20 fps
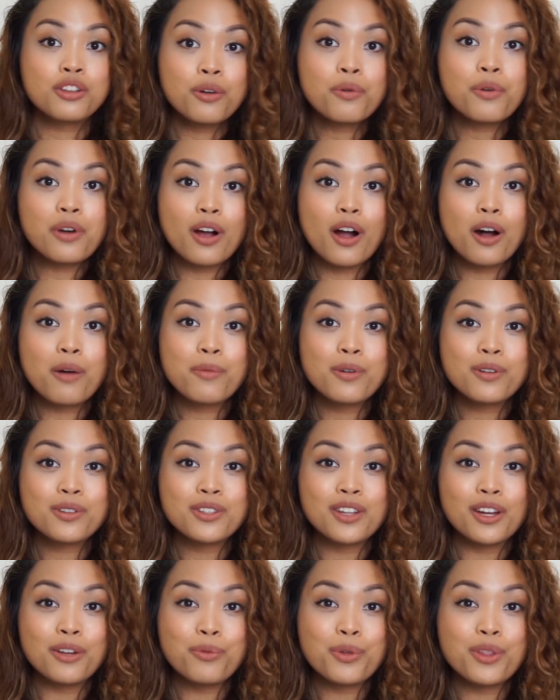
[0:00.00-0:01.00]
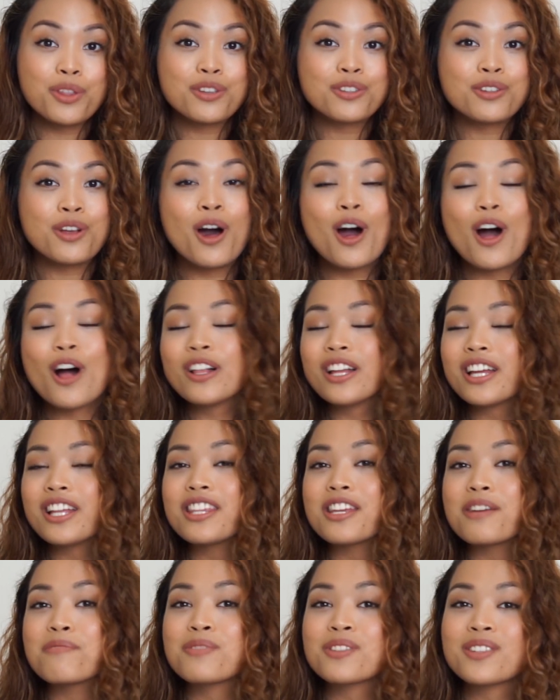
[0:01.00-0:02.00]
So we're almost done with this haul and
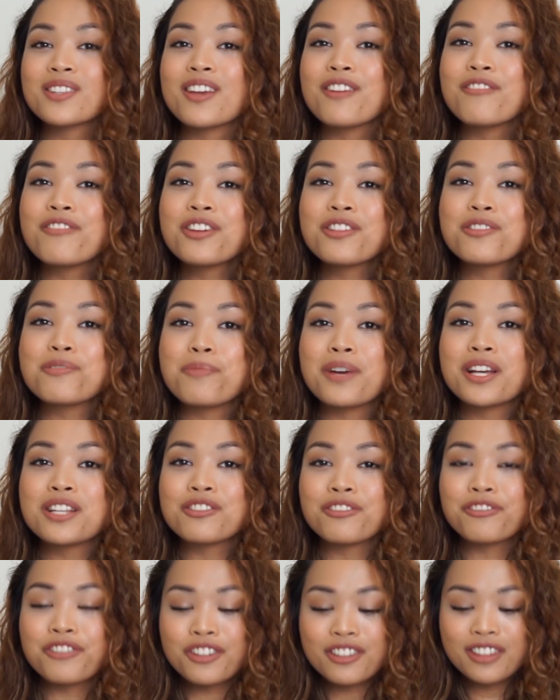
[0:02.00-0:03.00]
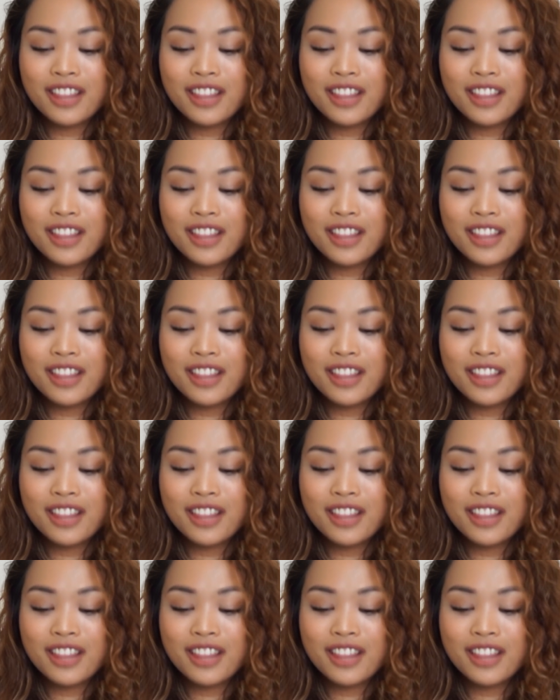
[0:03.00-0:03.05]
I'm saving the best for